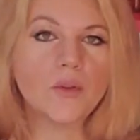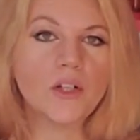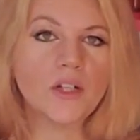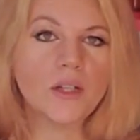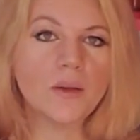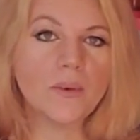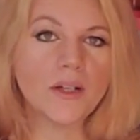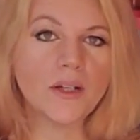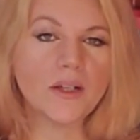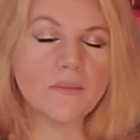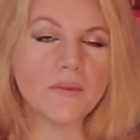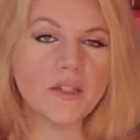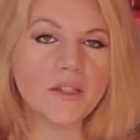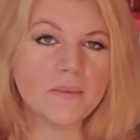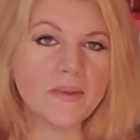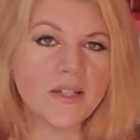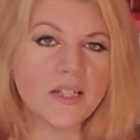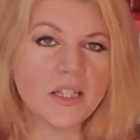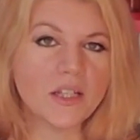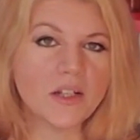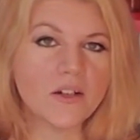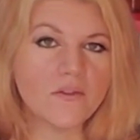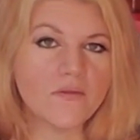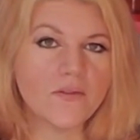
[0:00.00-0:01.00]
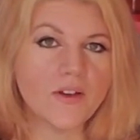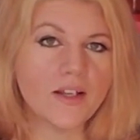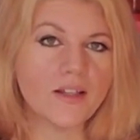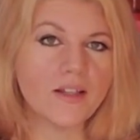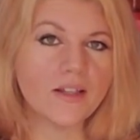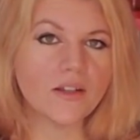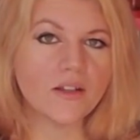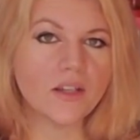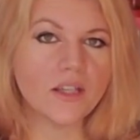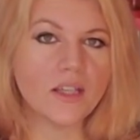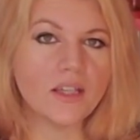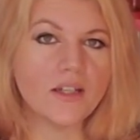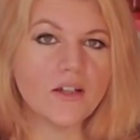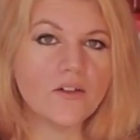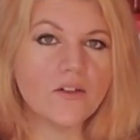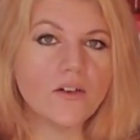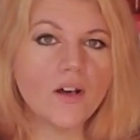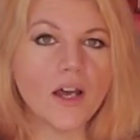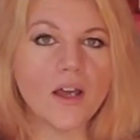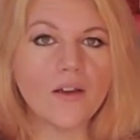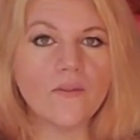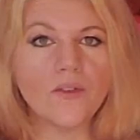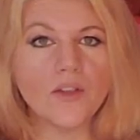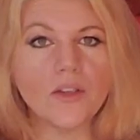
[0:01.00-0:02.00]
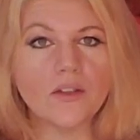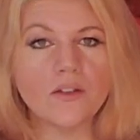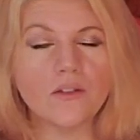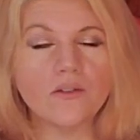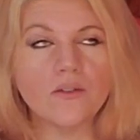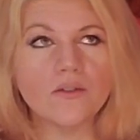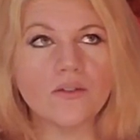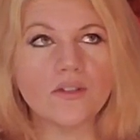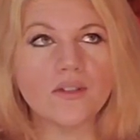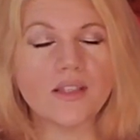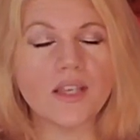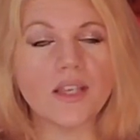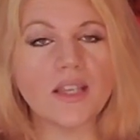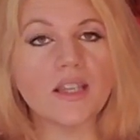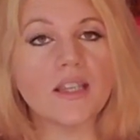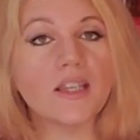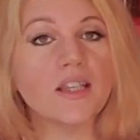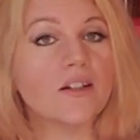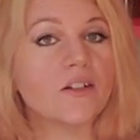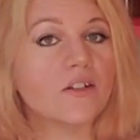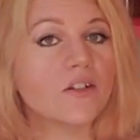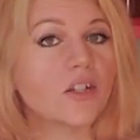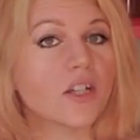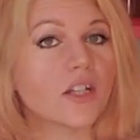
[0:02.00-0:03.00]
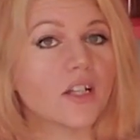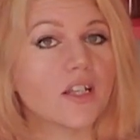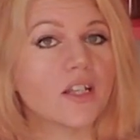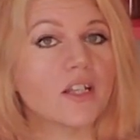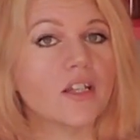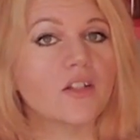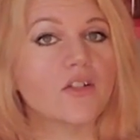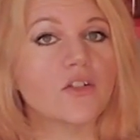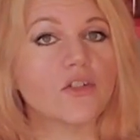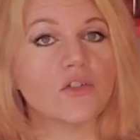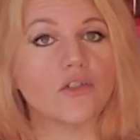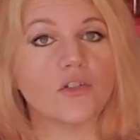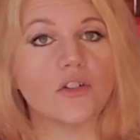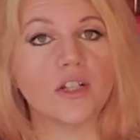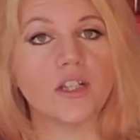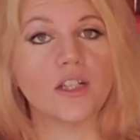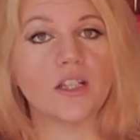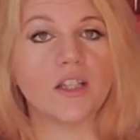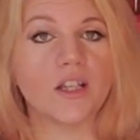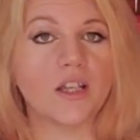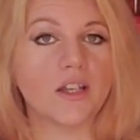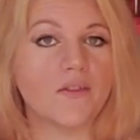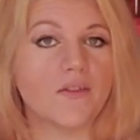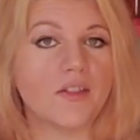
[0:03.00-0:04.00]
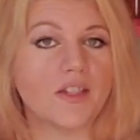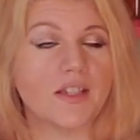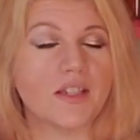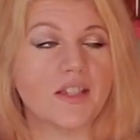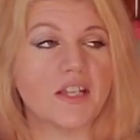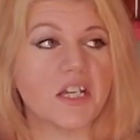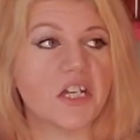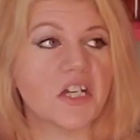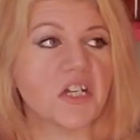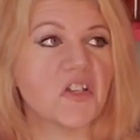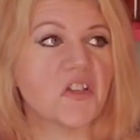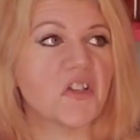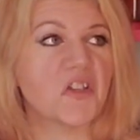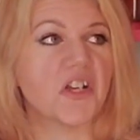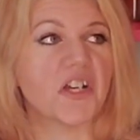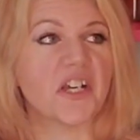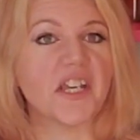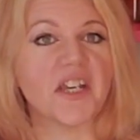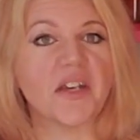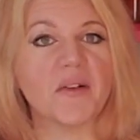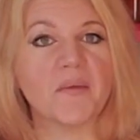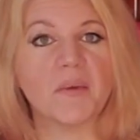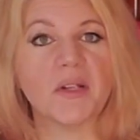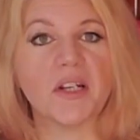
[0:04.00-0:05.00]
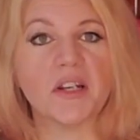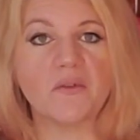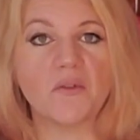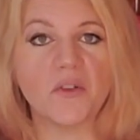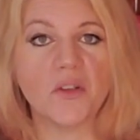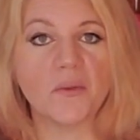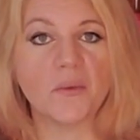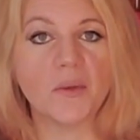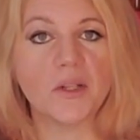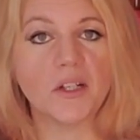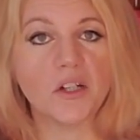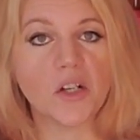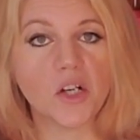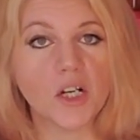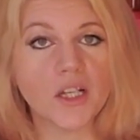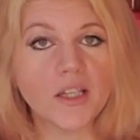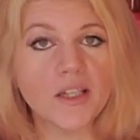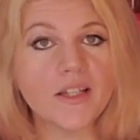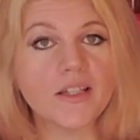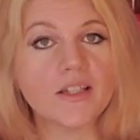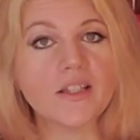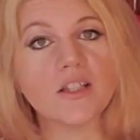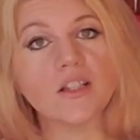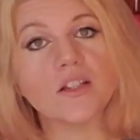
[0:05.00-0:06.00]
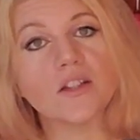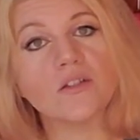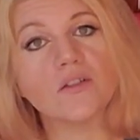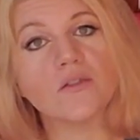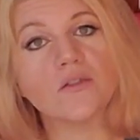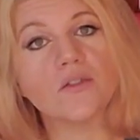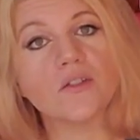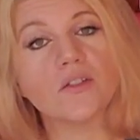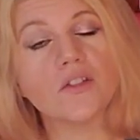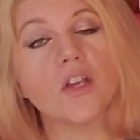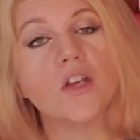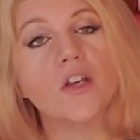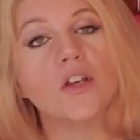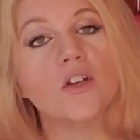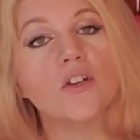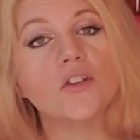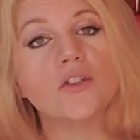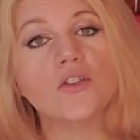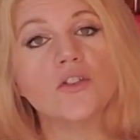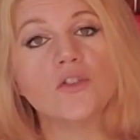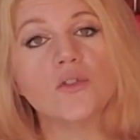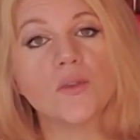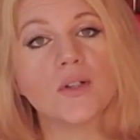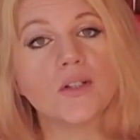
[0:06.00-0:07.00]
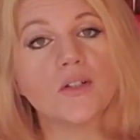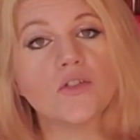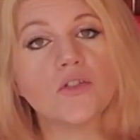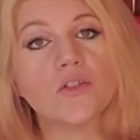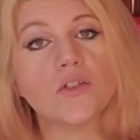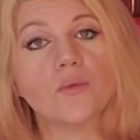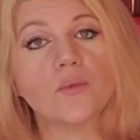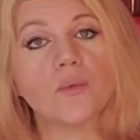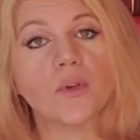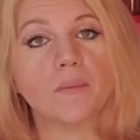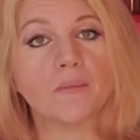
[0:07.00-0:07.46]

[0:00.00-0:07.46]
welcome to my channel Fat to Keto. I've used a ketogenic journey, lifestyle, diet, whatever you want to call it, to lose two hundred one